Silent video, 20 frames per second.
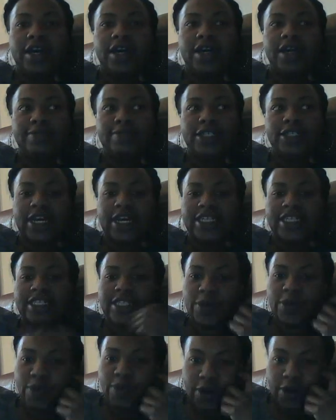Let me try to
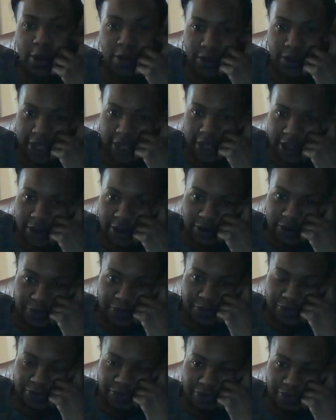see, where do I want to go?
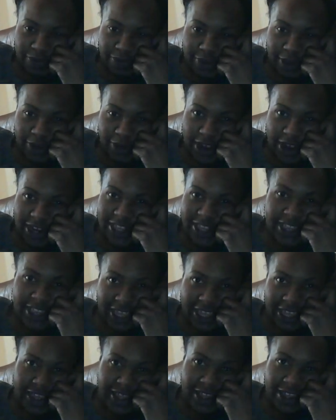I'm trying to
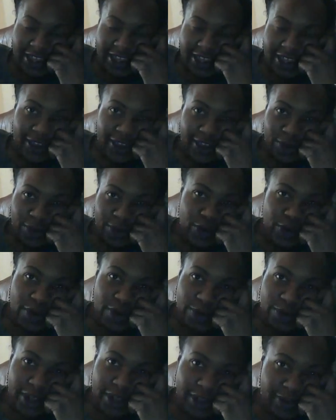think, where do I
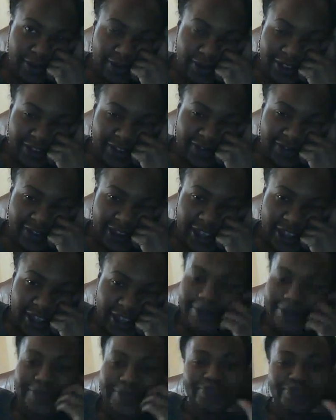want to go with this
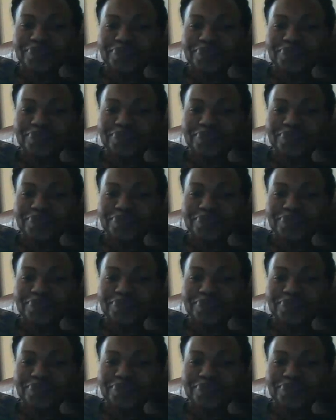video?